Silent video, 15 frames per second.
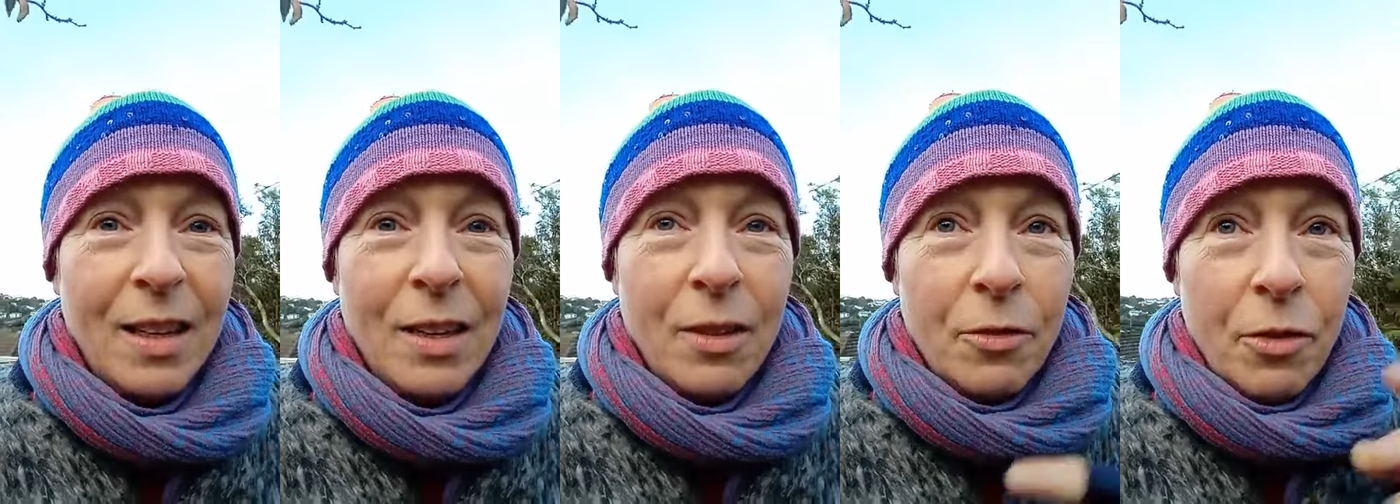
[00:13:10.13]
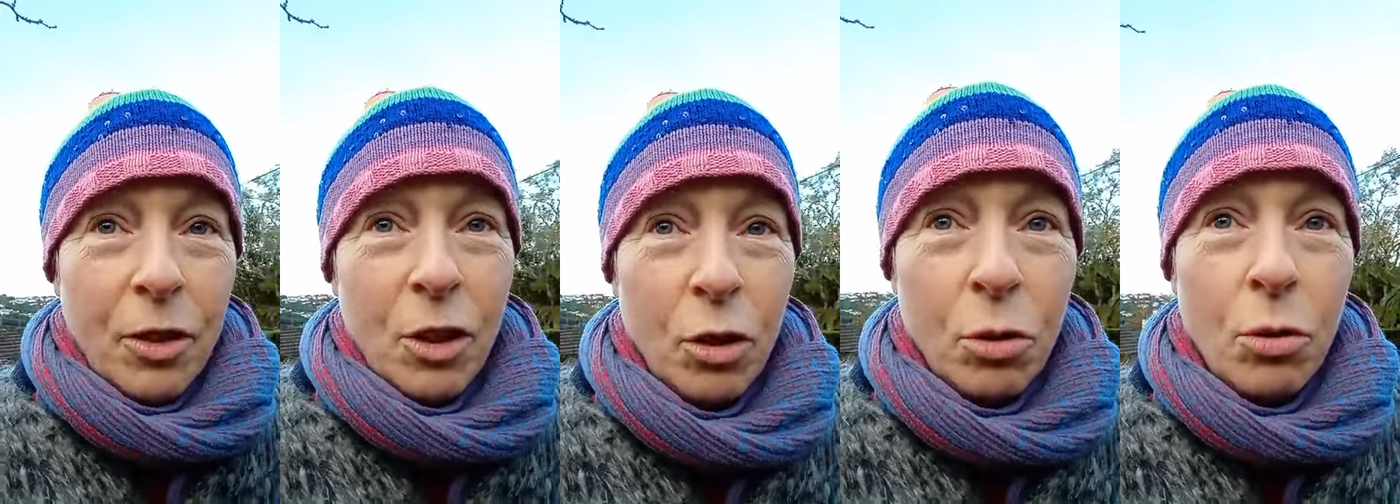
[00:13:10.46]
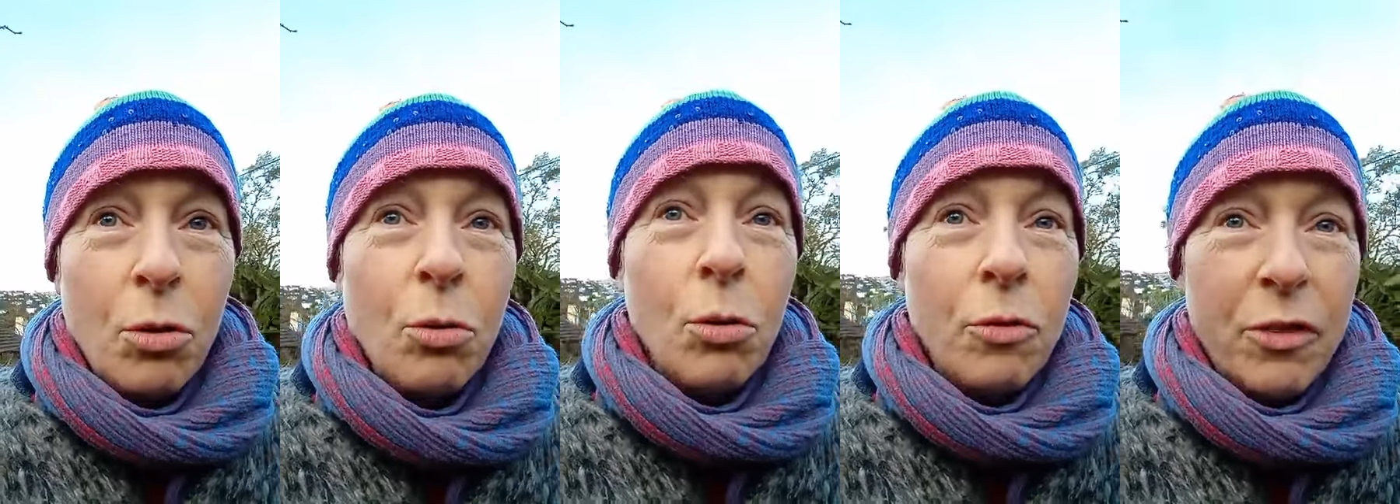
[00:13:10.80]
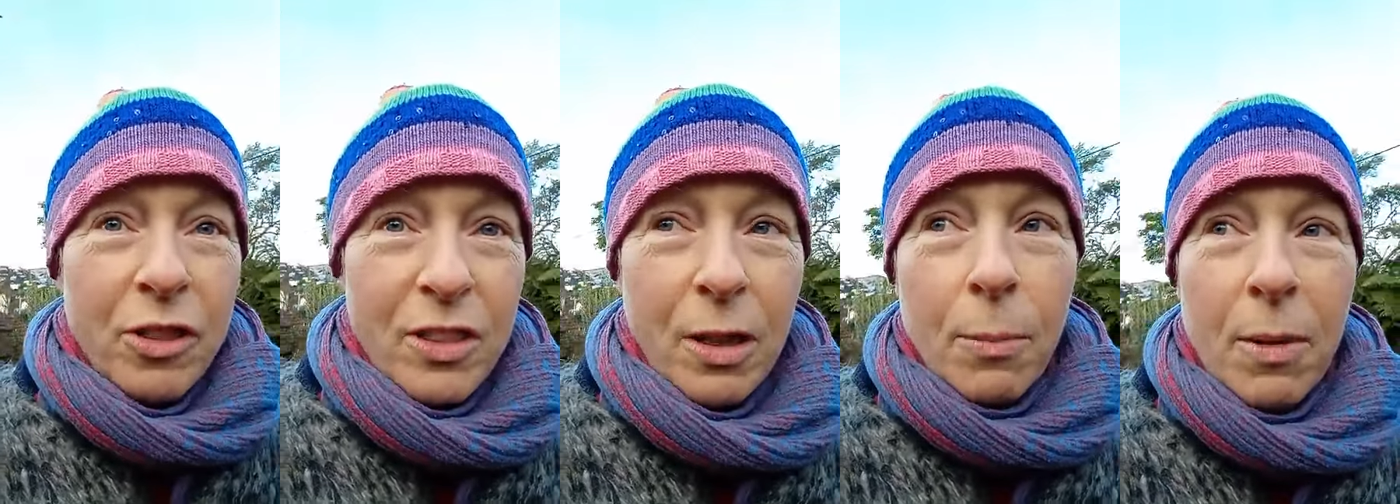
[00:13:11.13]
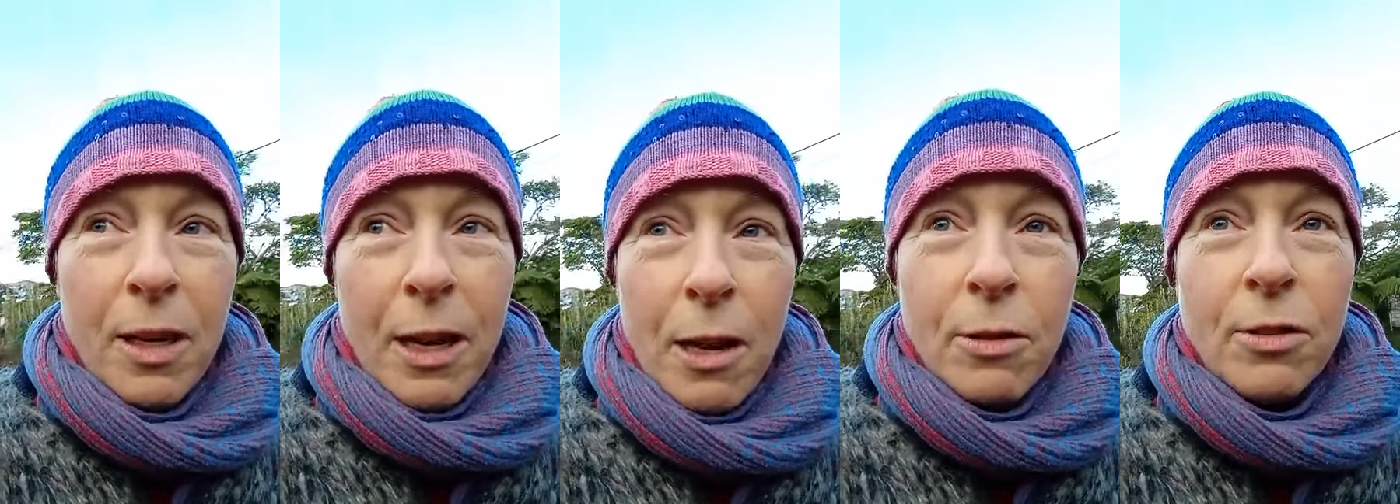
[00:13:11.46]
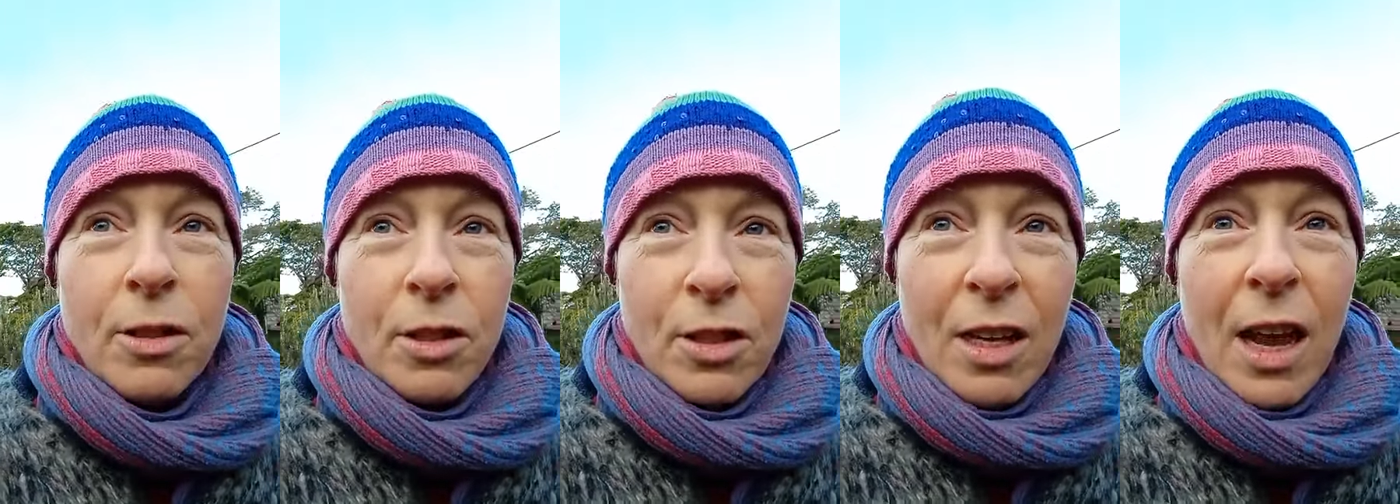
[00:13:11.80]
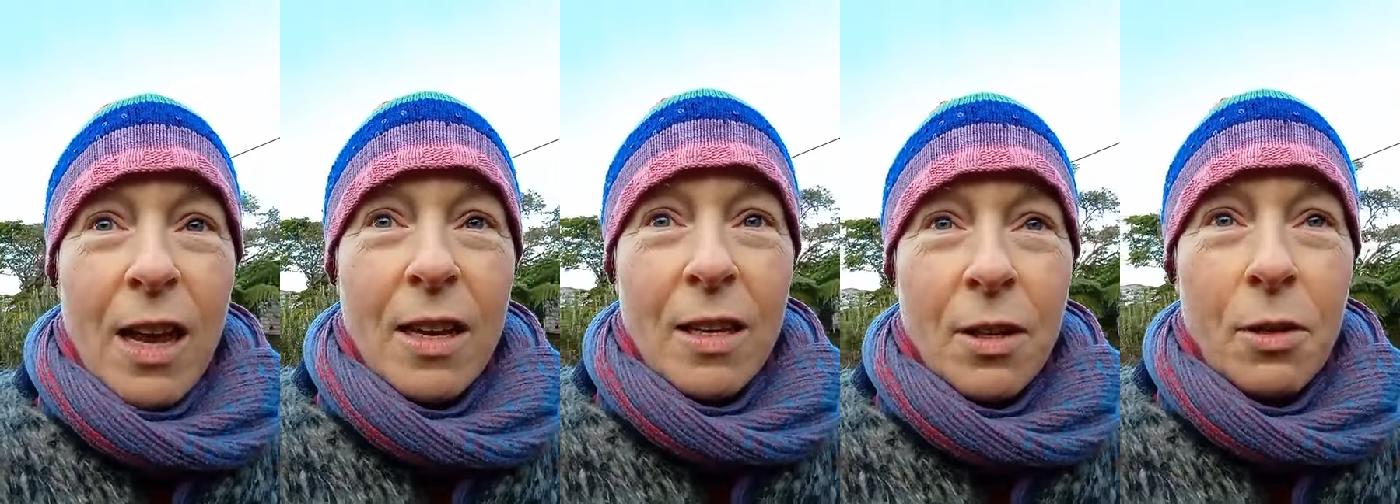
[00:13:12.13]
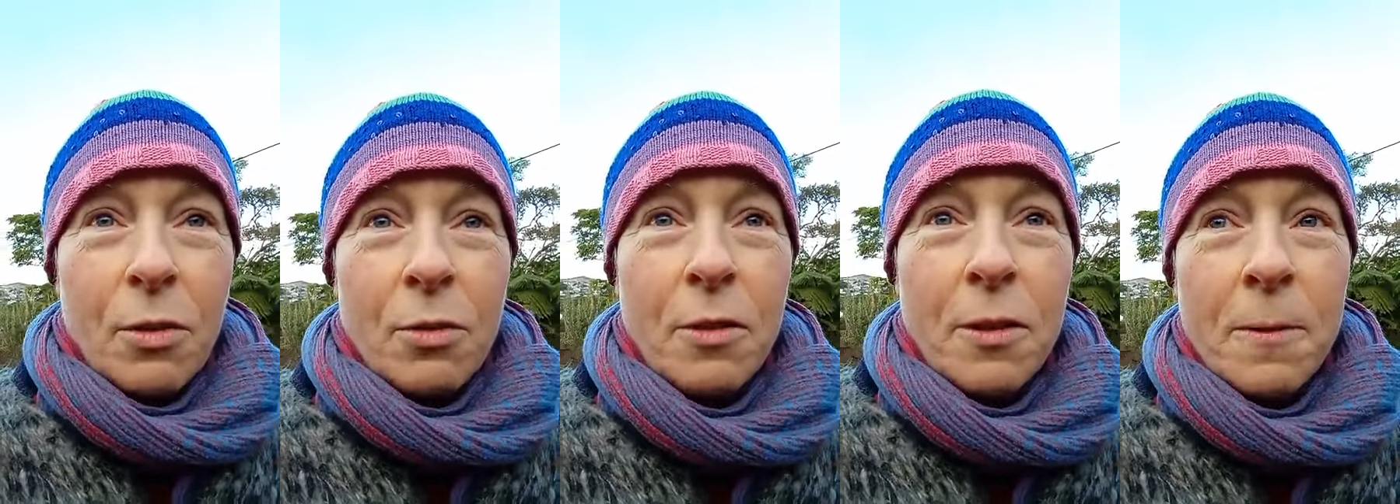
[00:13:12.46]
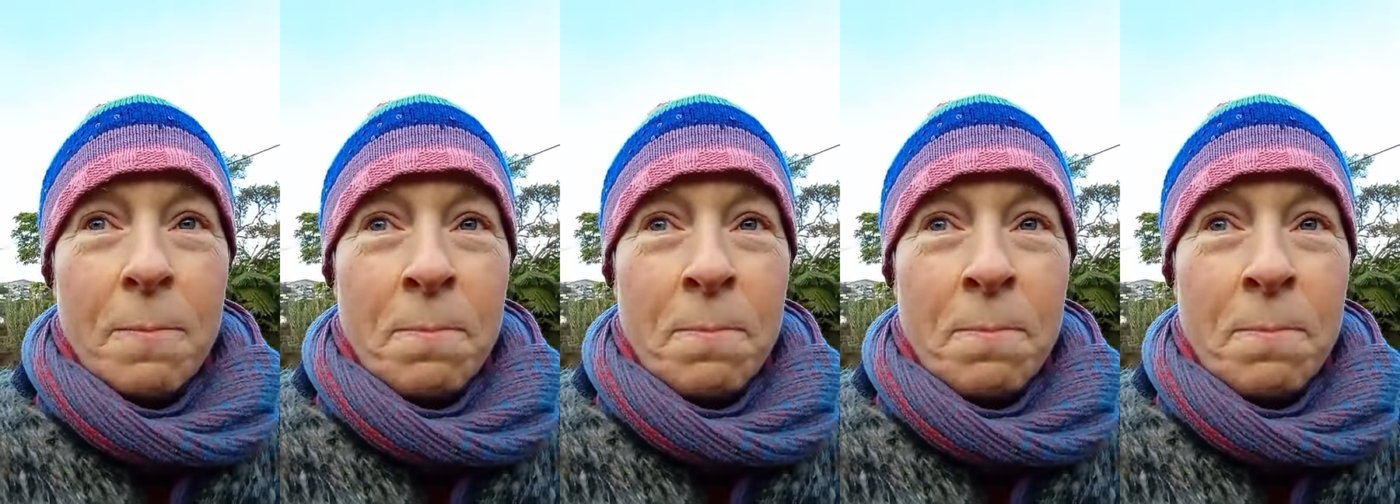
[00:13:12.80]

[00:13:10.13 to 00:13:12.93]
for you or for someone else to say to you,